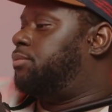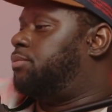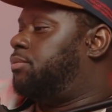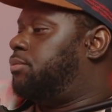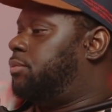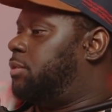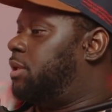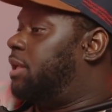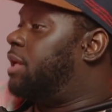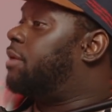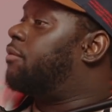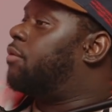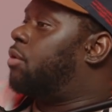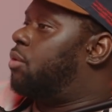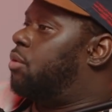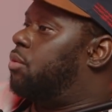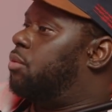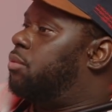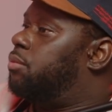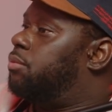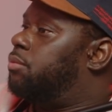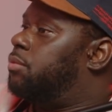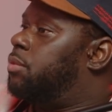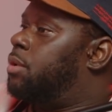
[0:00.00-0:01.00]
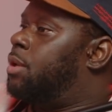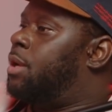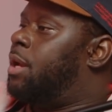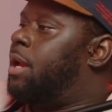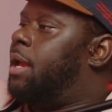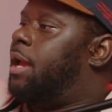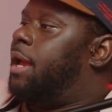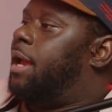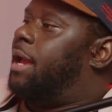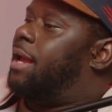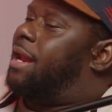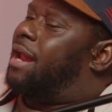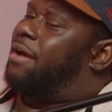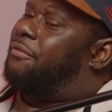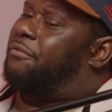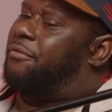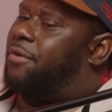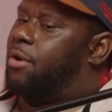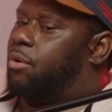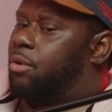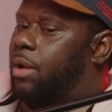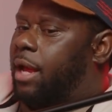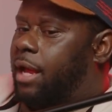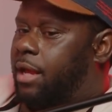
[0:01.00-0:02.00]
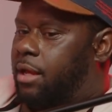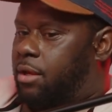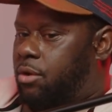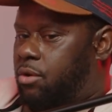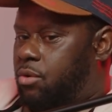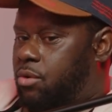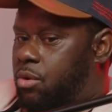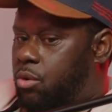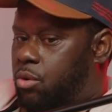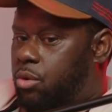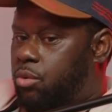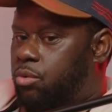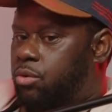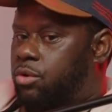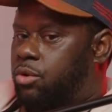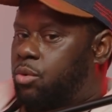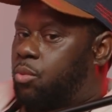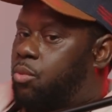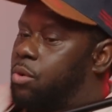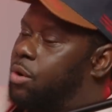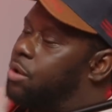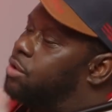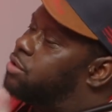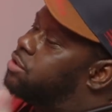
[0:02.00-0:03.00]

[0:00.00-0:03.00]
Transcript: lyrical, and I felt like you know the, the world